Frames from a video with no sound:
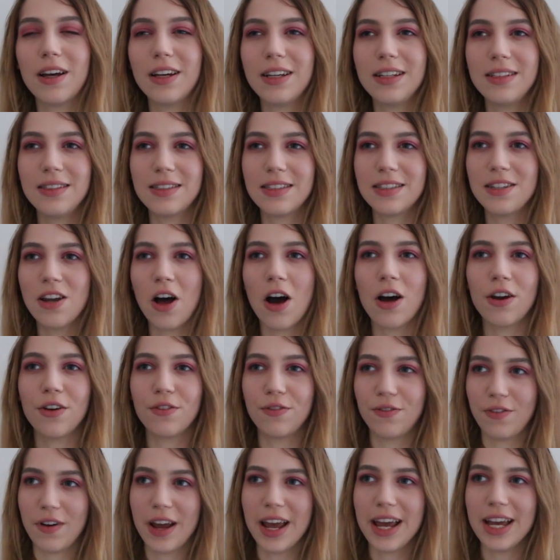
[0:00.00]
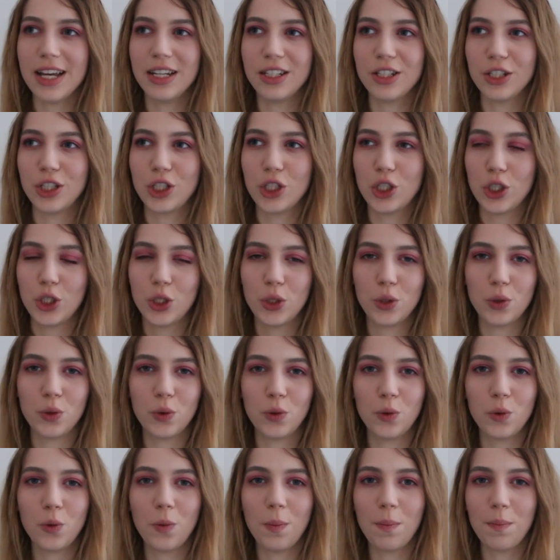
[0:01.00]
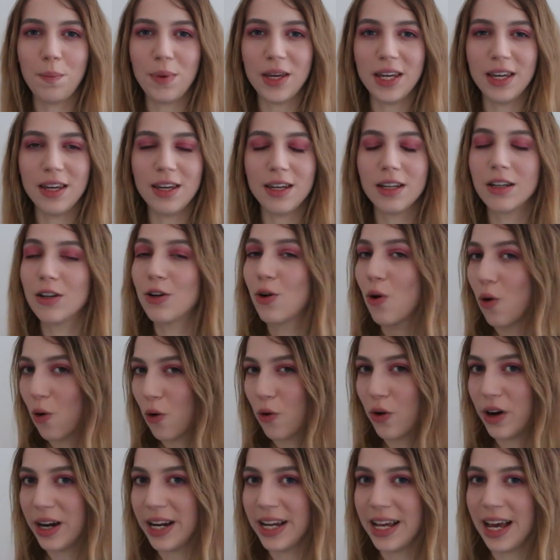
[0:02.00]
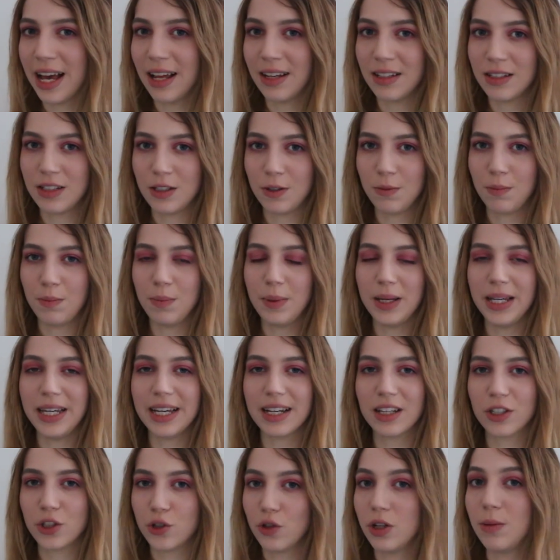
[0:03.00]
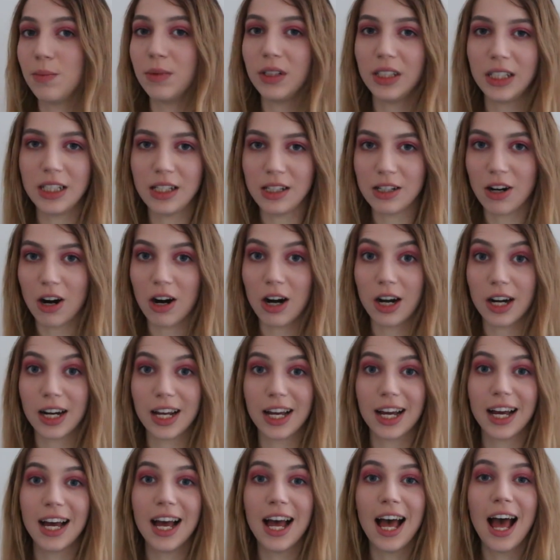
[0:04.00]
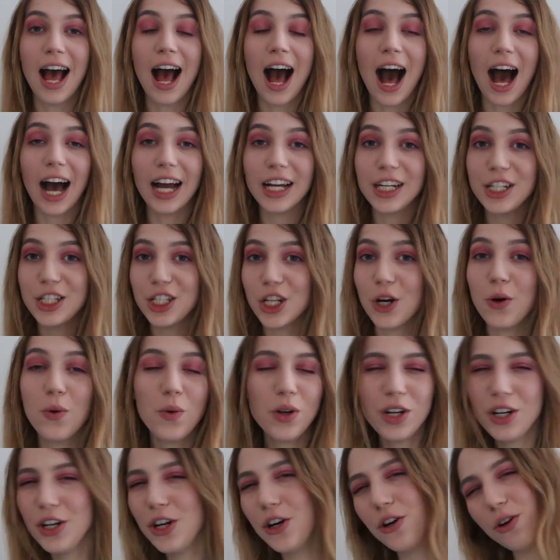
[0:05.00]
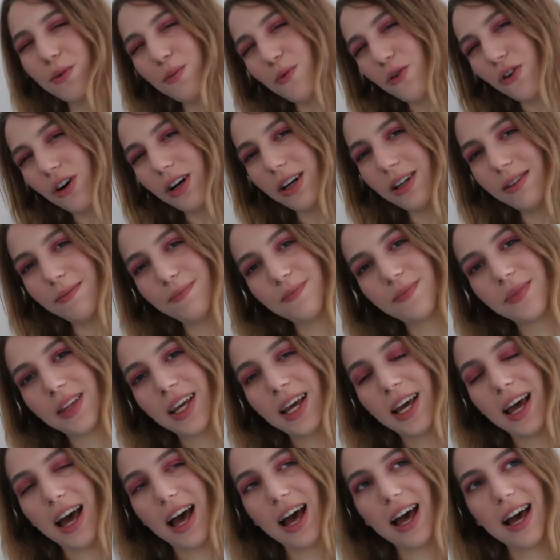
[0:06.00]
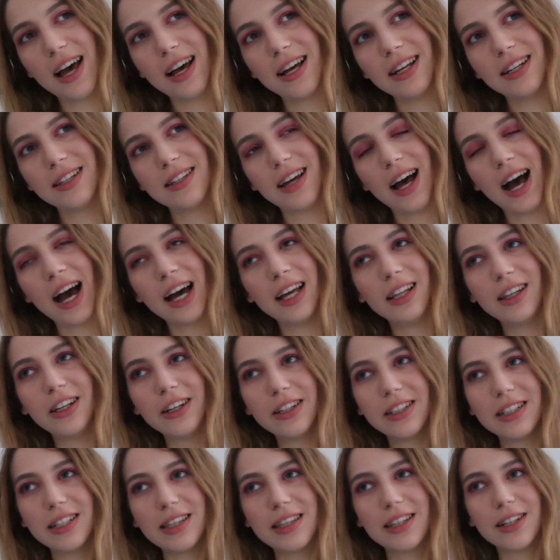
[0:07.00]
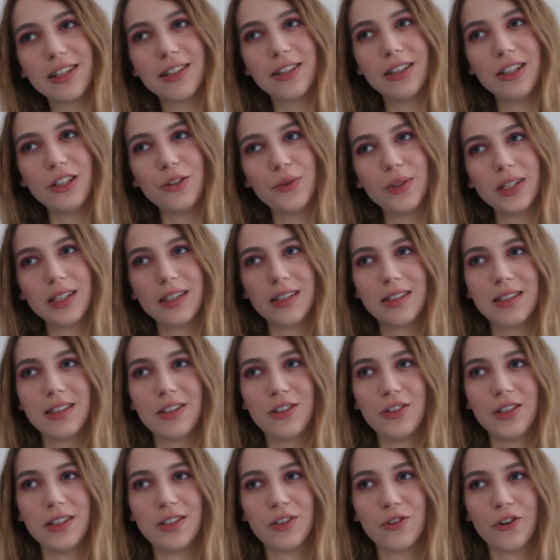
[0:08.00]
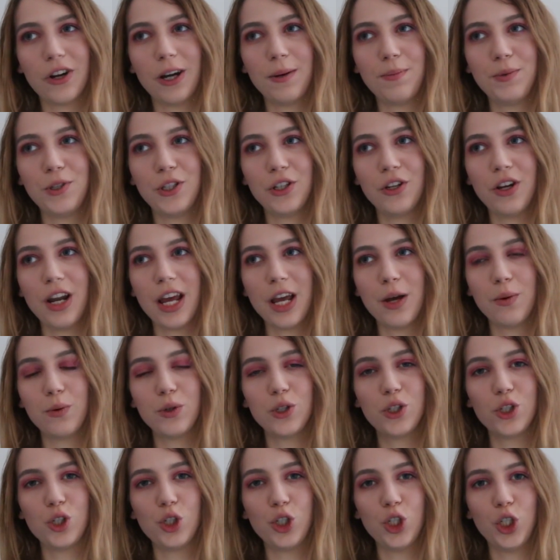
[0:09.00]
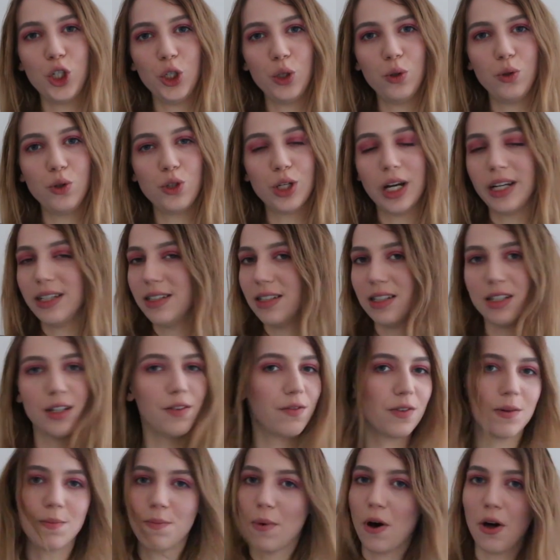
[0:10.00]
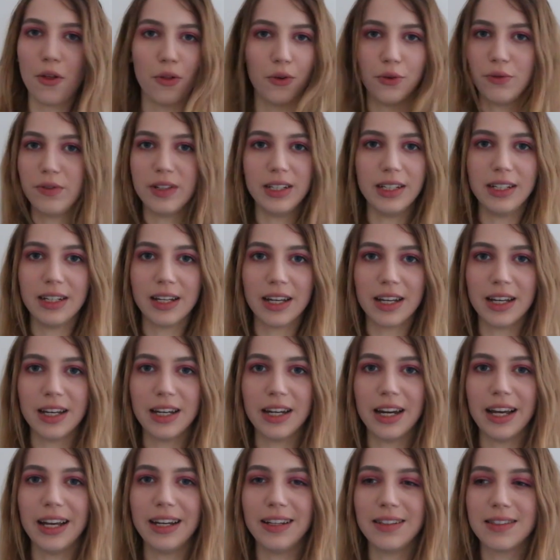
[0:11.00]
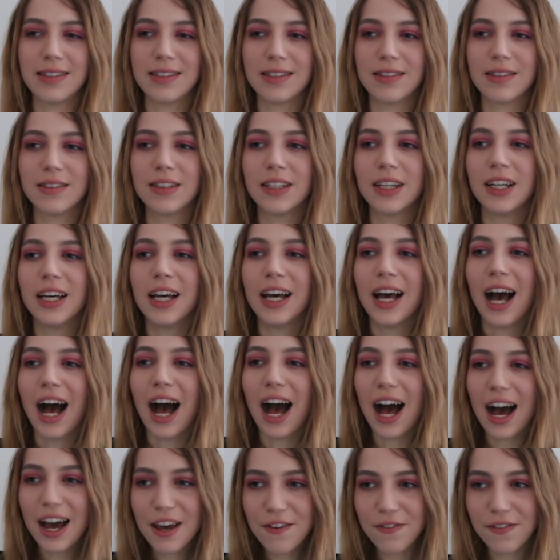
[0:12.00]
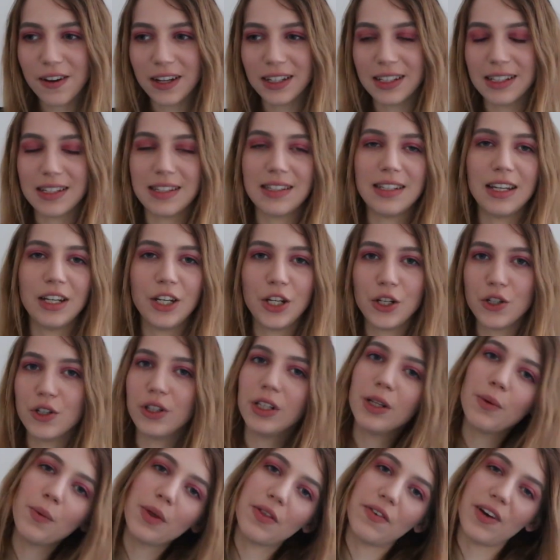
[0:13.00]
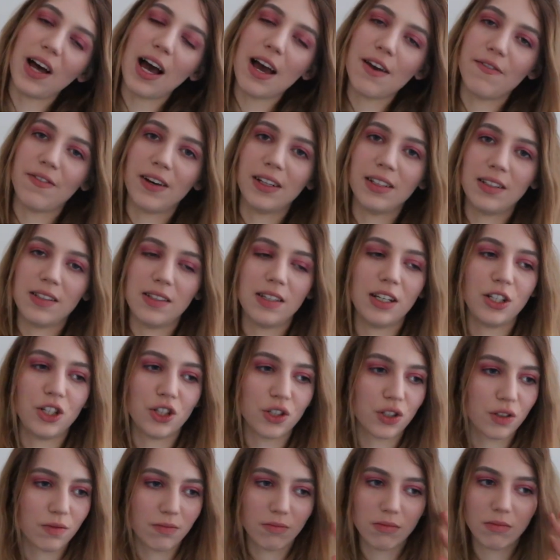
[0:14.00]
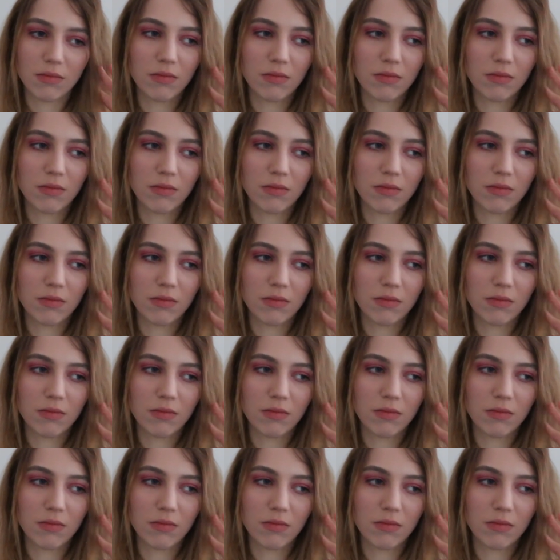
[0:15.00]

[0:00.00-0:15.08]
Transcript: it's not afraid to be gory and to be extremely dark. I don't want to know more, and I looked at the Goodreads description. It was huge. I didn't even bother reading it. It's high fantasy, and usually with high fantasy I just